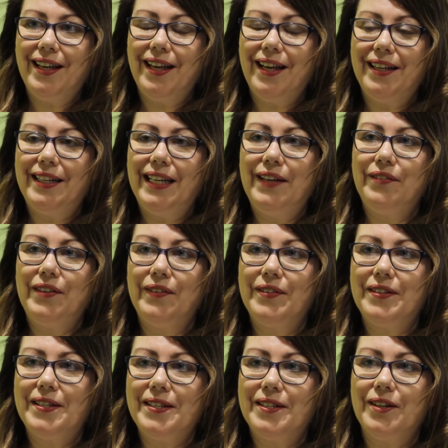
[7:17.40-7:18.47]
And even if
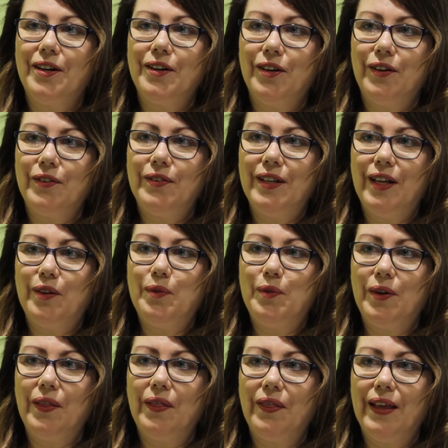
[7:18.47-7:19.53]
it's to start off with that
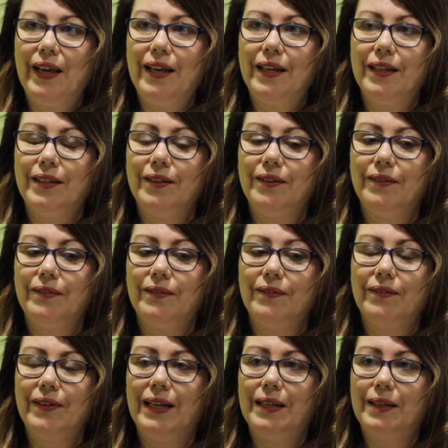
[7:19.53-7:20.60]
one thing that you're
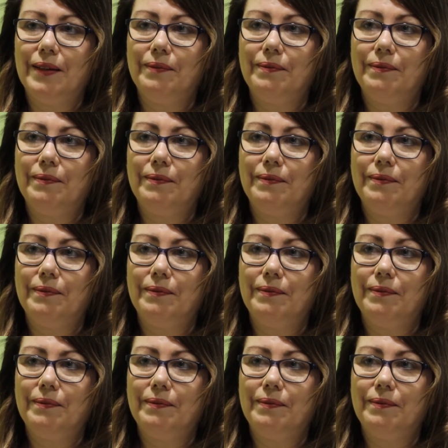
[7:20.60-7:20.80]
really